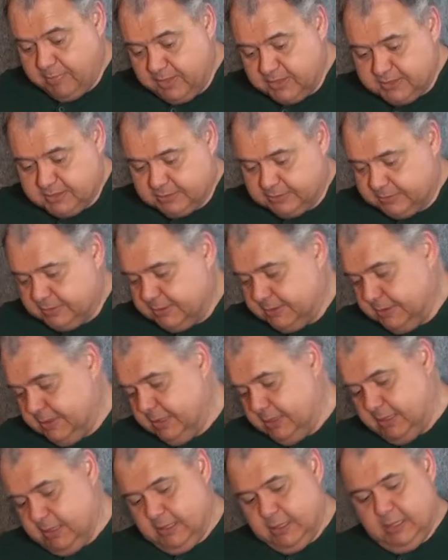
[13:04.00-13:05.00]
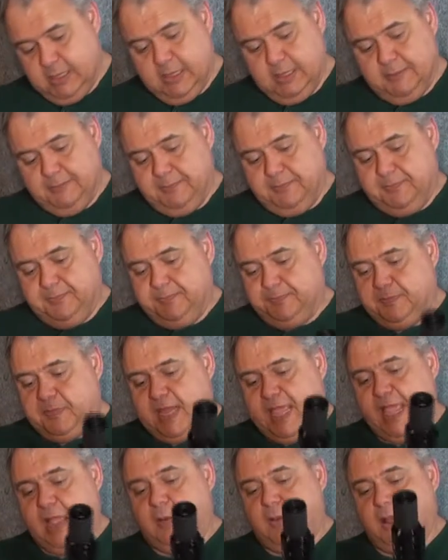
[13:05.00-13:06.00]
pistols.
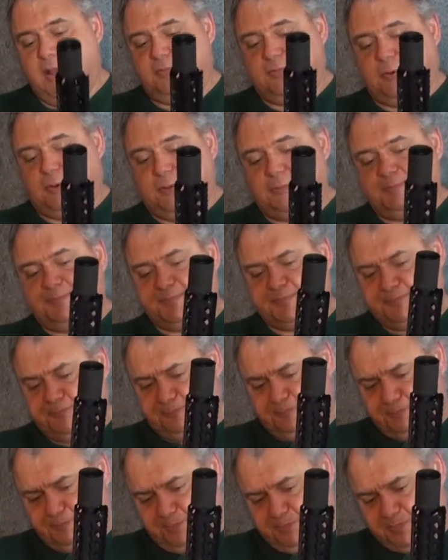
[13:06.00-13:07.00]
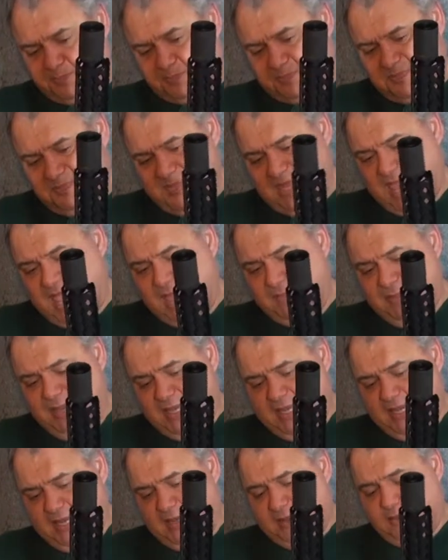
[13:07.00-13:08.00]
However, I'm
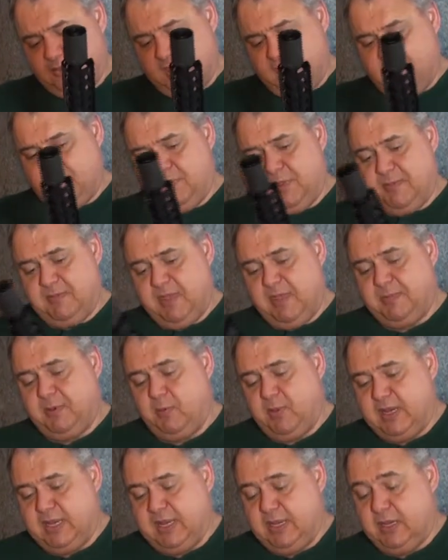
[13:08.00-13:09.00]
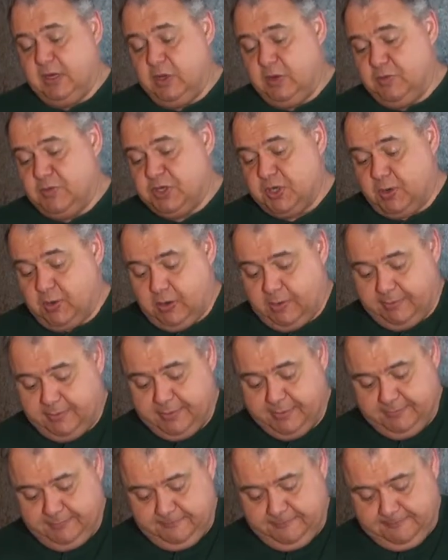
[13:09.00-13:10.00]
beginning to think that maybe we need a new term.
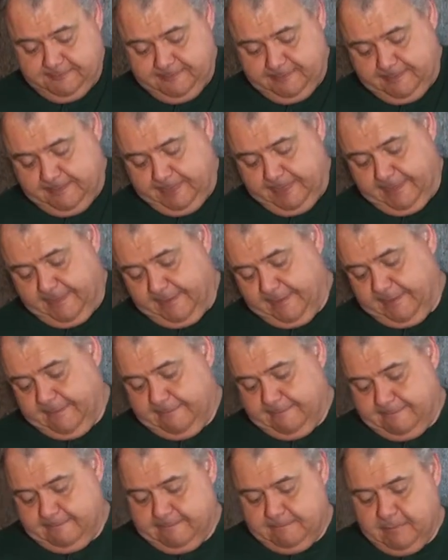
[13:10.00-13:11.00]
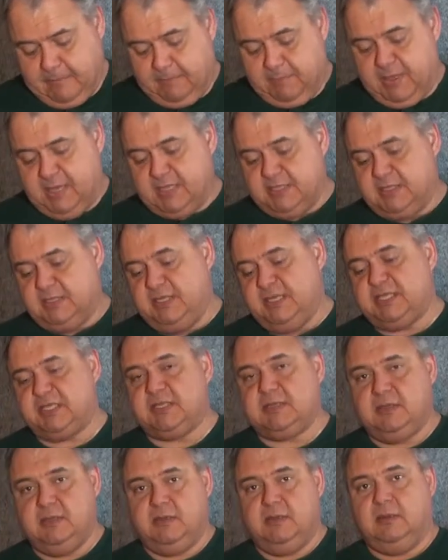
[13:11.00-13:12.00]
Because
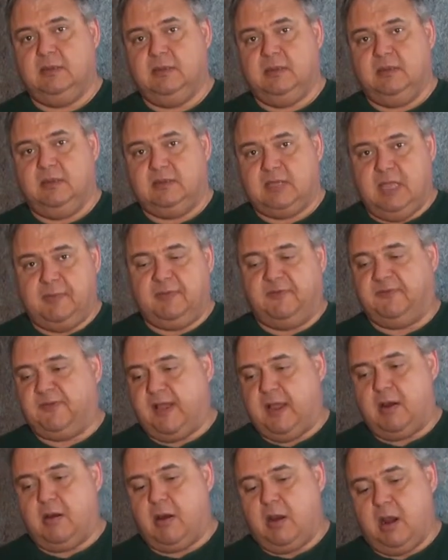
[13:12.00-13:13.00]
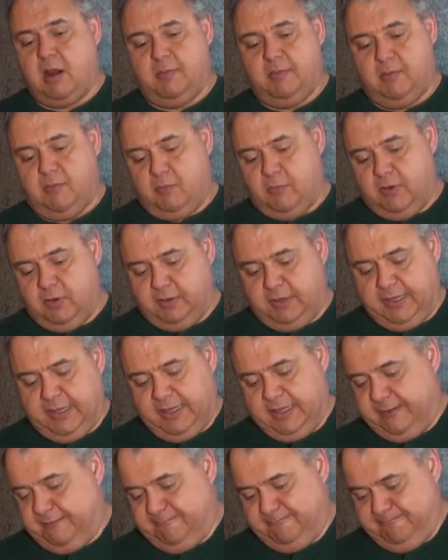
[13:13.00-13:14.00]
this type of firearm
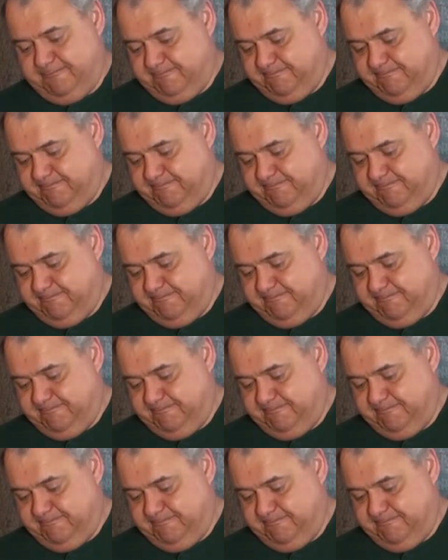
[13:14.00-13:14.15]
really